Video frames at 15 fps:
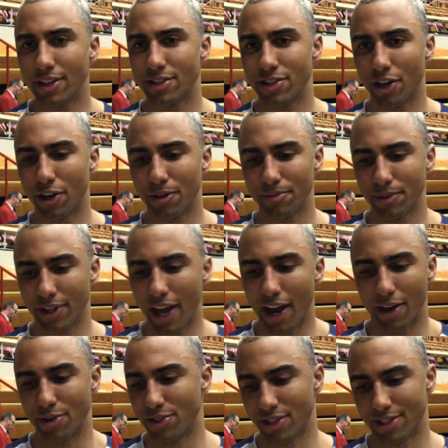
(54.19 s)
And so,
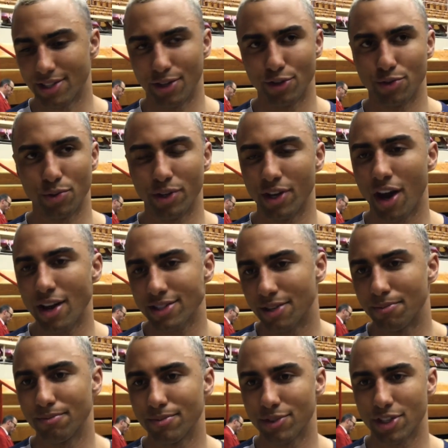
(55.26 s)
yeah, it was just it was really
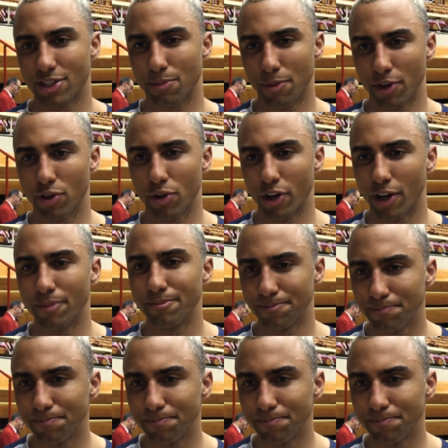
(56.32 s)
awesome just to be a Cougar.